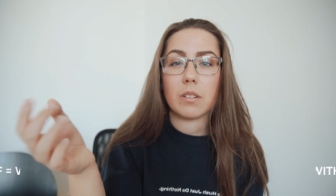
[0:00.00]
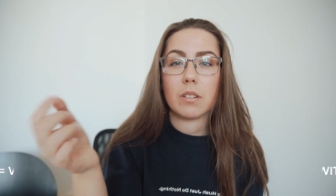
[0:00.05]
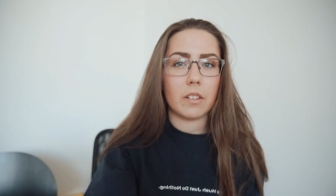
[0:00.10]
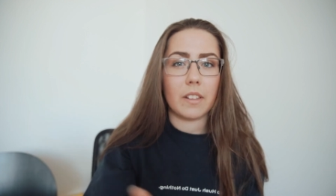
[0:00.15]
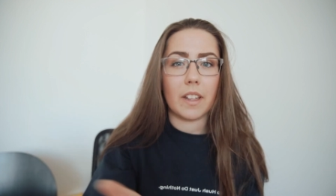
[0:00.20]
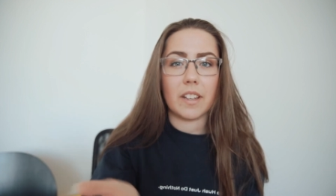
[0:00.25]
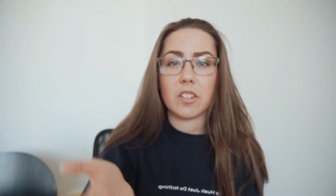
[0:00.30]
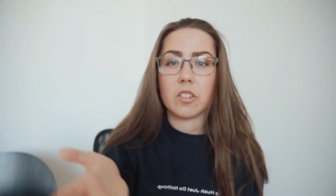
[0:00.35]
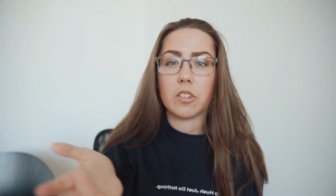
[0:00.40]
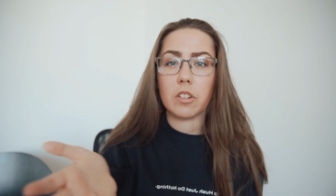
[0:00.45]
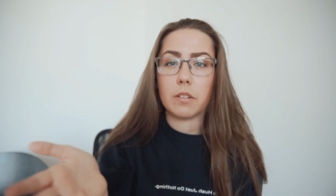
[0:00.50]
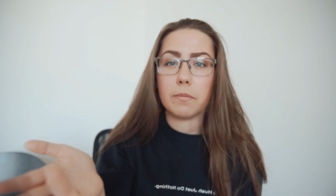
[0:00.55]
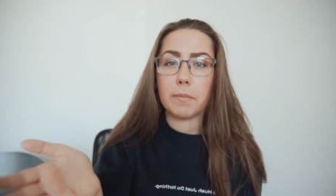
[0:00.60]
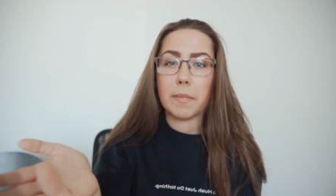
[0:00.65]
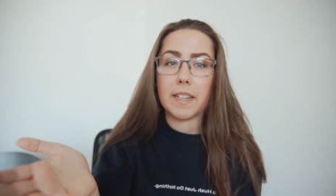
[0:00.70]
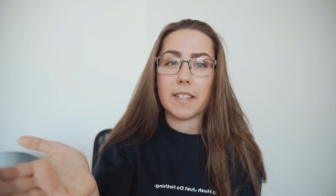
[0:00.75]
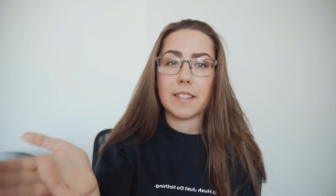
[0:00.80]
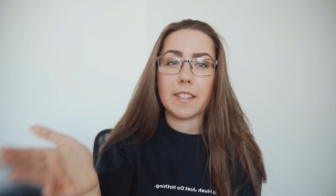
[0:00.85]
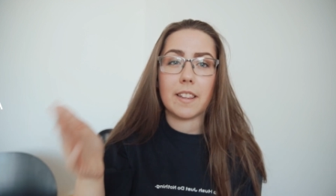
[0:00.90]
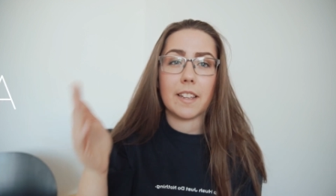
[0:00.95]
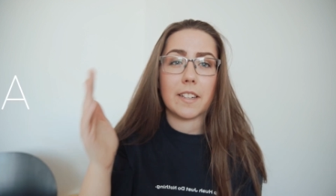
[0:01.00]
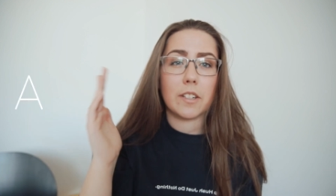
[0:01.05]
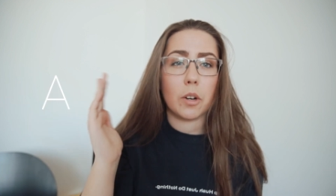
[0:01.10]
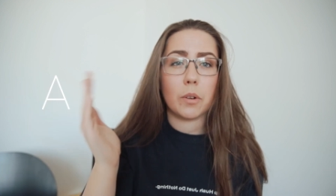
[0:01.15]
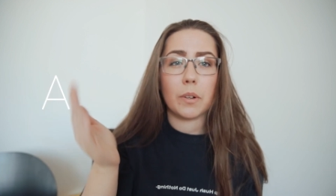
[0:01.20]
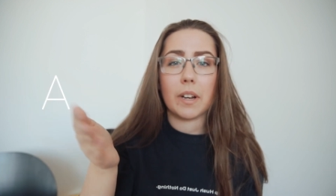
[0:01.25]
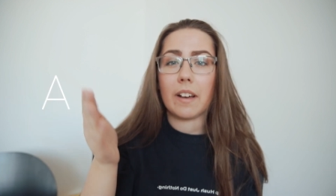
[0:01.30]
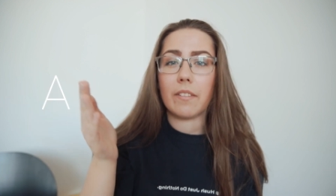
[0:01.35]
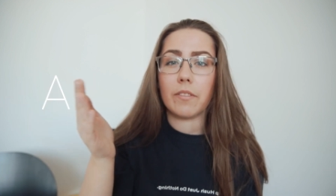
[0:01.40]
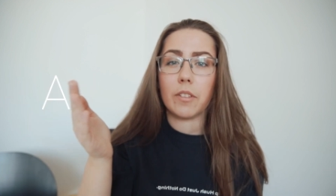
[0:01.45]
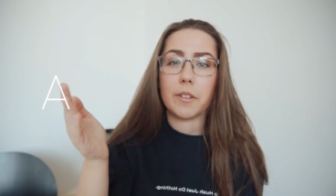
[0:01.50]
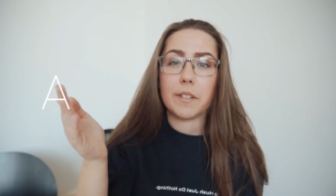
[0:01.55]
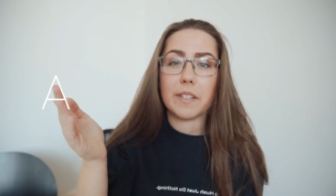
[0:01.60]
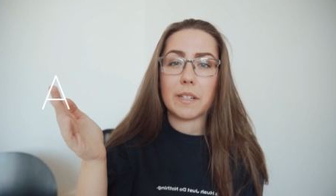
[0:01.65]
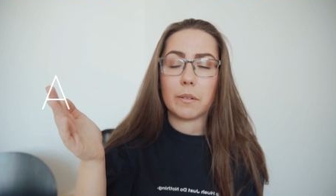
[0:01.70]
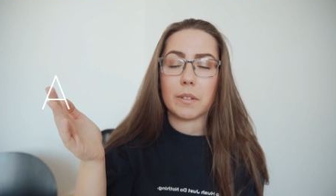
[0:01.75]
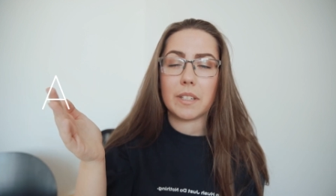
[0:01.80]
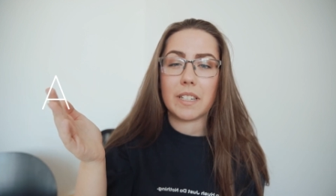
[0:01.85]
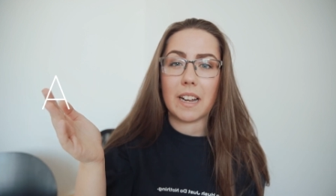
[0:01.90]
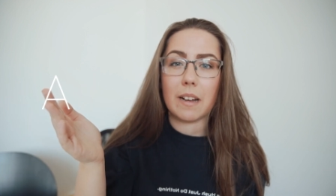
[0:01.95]
So that just means that they don't have those
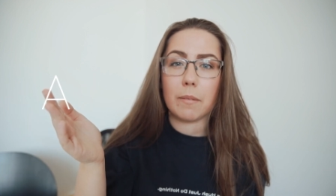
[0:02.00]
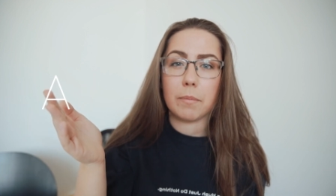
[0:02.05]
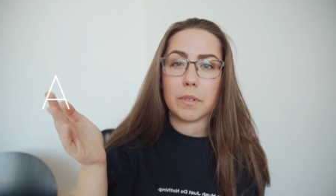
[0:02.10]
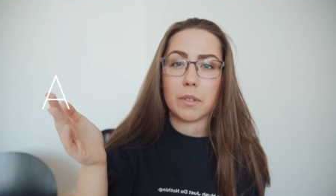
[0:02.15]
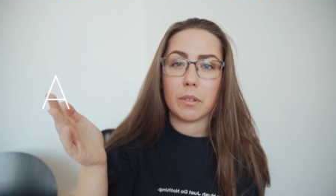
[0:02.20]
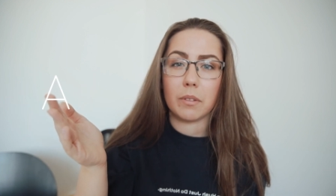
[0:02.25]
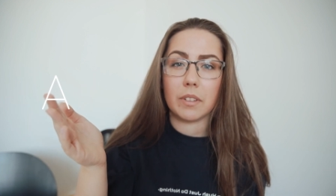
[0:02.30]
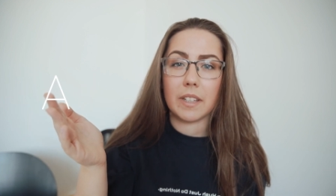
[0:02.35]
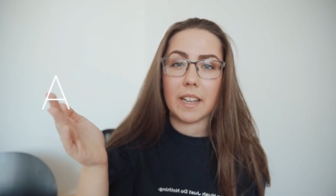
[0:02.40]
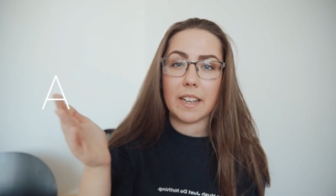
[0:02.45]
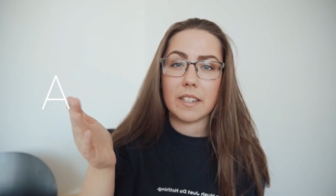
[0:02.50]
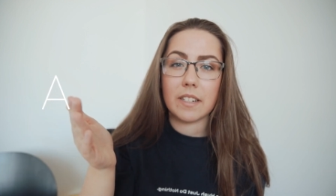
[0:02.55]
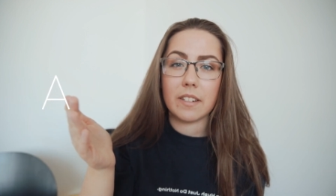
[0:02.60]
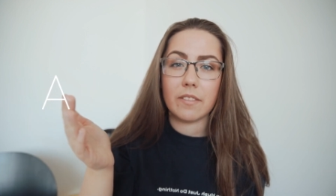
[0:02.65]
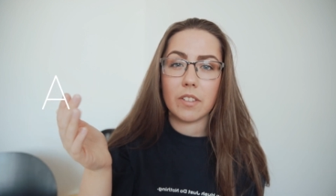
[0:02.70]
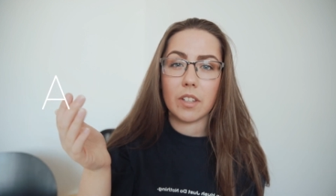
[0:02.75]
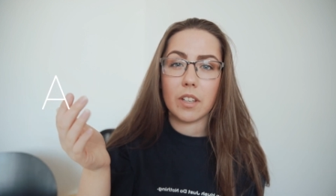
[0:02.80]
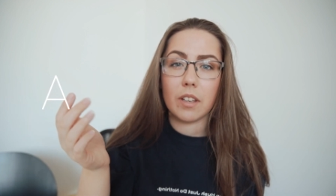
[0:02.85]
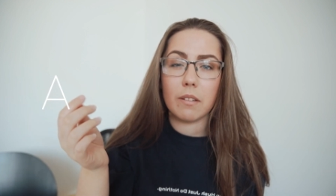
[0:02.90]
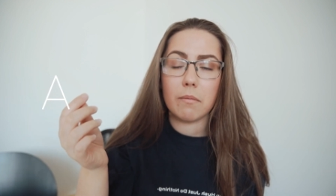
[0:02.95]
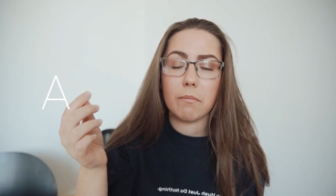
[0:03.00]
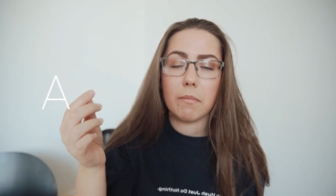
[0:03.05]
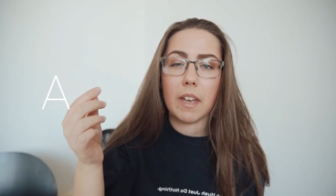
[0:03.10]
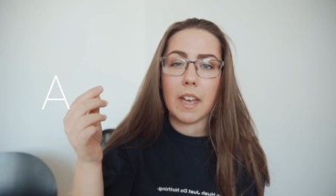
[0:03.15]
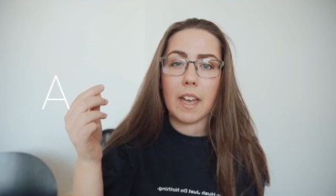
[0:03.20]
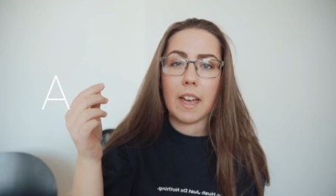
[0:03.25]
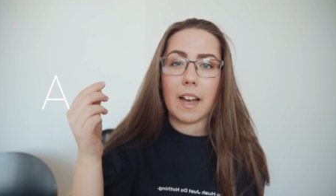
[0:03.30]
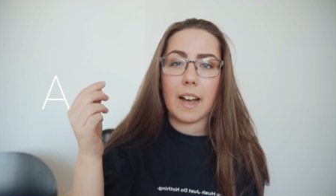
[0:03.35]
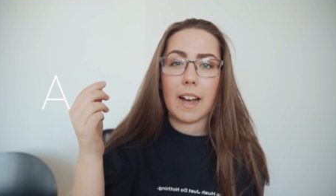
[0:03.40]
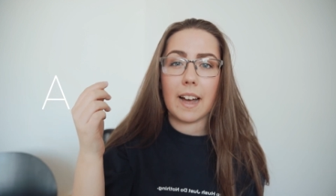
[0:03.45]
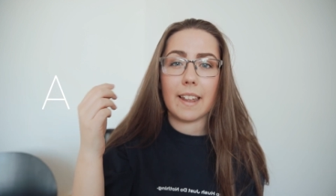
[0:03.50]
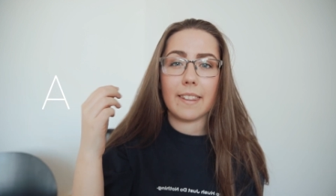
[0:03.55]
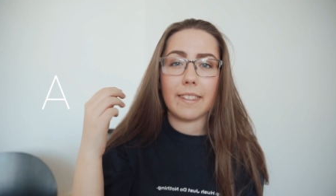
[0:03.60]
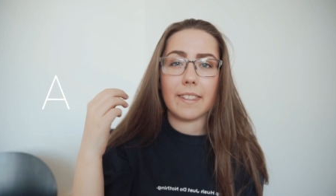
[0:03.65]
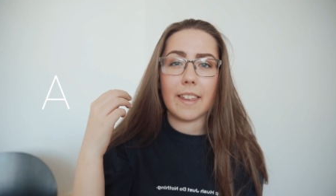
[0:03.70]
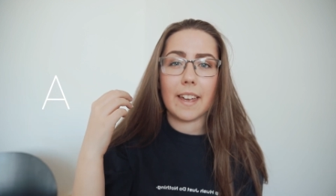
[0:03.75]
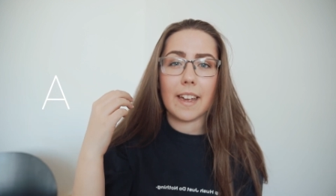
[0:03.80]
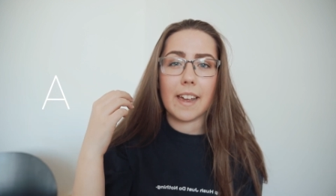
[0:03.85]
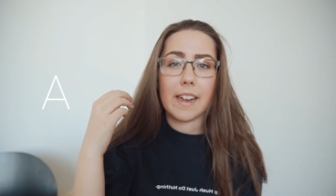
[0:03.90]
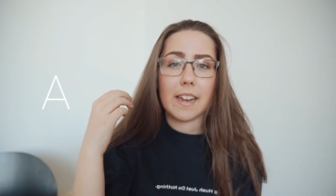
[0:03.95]
little slabs on the end of them, and
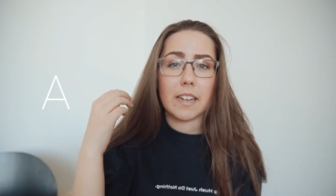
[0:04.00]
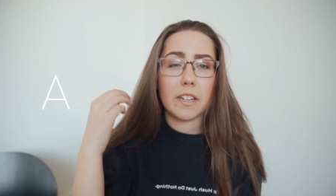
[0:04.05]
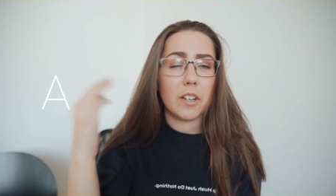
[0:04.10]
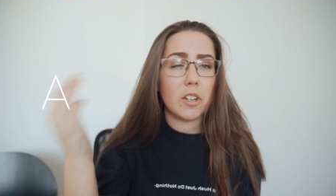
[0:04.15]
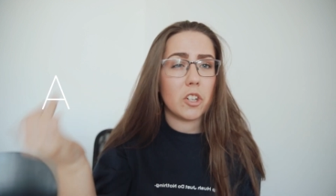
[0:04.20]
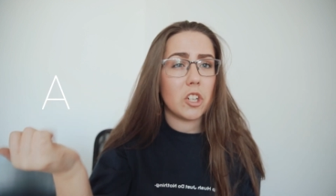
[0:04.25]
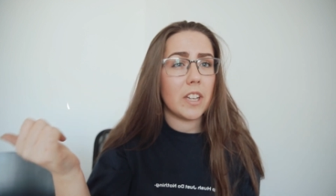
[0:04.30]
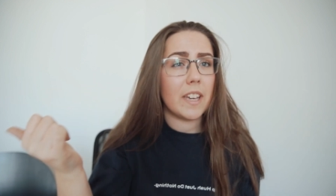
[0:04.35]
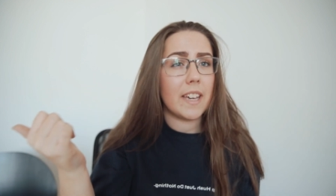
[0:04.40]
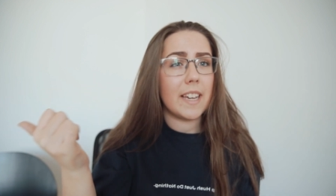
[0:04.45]
they're usually